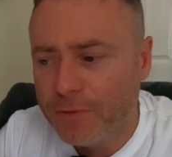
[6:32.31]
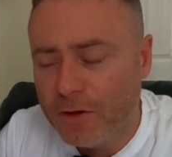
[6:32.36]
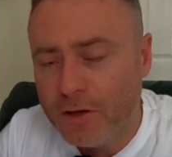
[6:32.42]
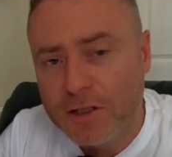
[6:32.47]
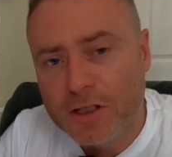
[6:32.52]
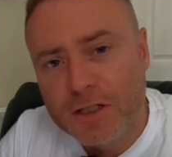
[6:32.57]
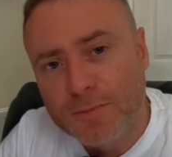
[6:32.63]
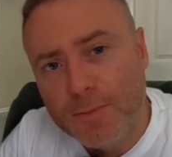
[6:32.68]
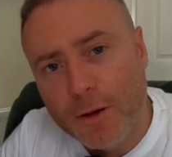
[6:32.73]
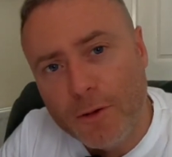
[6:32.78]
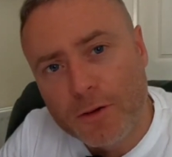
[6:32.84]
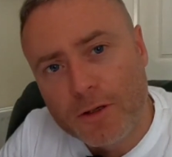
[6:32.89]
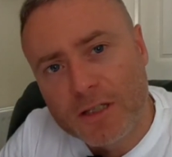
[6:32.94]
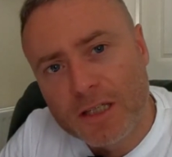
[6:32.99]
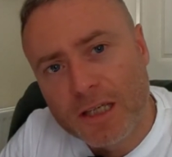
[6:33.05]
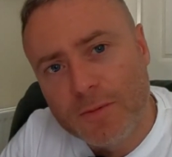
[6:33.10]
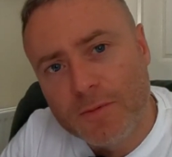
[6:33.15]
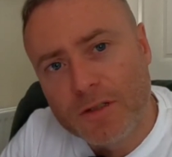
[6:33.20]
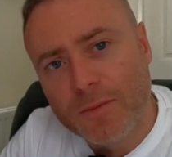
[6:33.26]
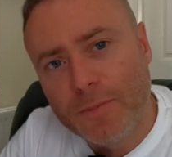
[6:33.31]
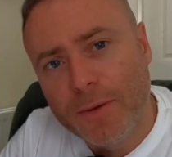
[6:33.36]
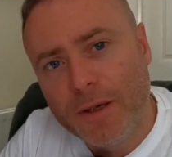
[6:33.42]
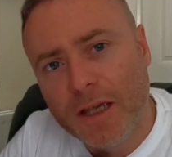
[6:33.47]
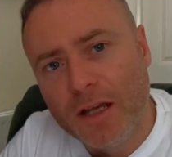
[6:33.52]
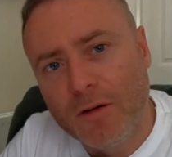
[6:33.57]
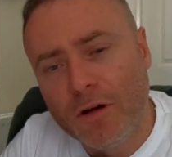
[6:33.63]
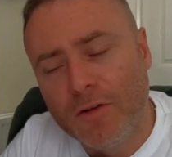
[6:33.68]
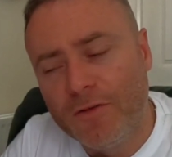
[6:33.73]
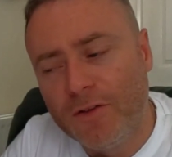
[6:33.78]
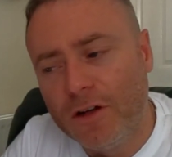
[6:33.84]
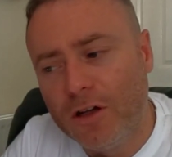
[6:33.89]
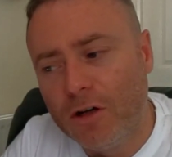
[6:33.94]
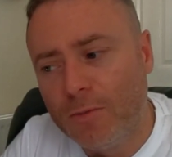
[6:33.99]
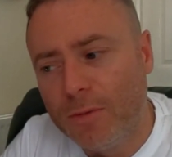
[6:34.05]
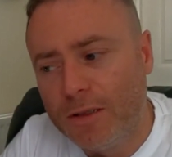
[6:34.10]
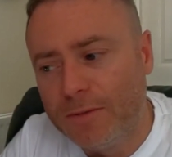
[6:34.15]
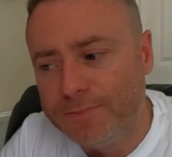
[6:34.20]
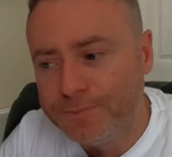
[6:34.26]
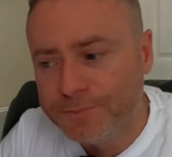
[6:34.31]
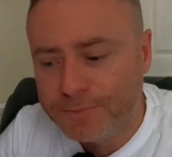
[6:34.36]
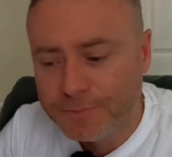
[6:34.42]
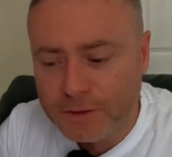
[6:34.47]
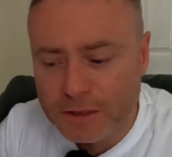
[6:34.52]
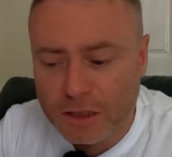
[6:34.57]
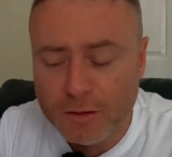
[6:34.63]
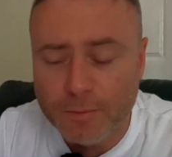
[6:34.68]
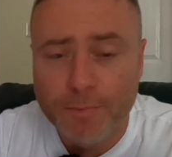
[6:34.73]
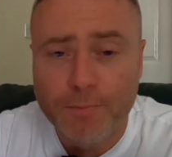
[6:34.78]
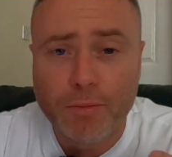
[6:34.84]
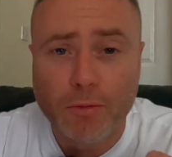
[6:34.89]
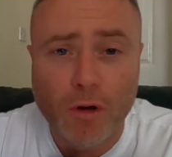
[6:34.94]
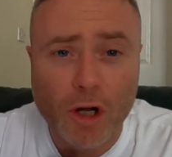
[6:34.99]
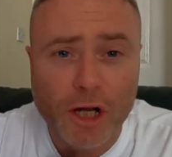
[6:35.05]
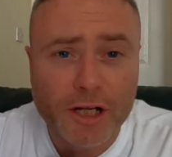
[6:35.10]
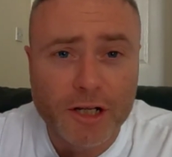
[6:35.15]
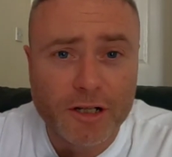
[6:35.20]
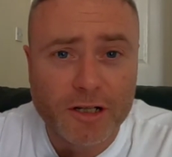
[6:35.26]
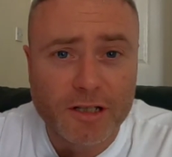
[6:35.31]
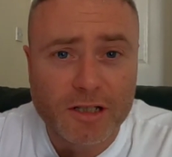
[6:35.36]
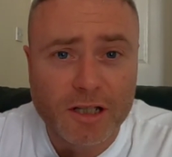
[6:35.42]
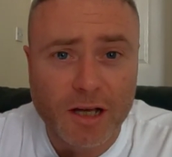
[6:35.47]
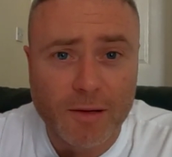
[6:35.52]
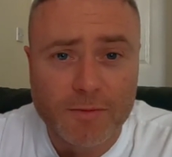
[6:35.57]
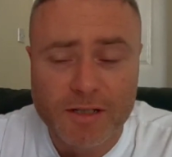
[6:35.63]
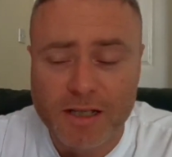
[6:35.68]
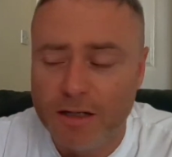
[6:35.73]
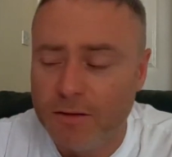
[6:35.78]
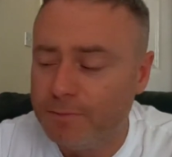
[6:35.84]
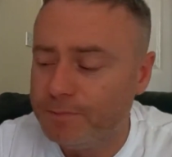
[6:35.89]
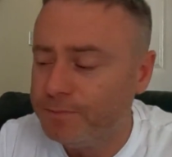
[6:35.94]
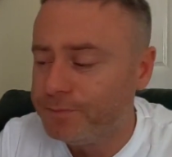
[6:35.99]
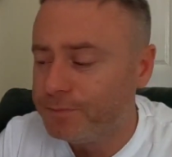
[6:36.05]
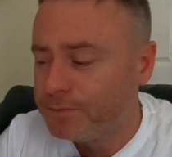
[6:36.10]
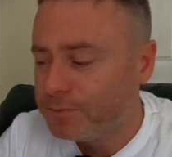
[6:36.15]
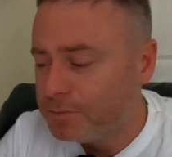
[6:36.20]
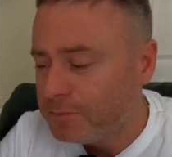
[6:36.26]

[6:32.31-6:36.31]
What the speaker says: The smoke seems to peter off a little bit. The brininess comes out.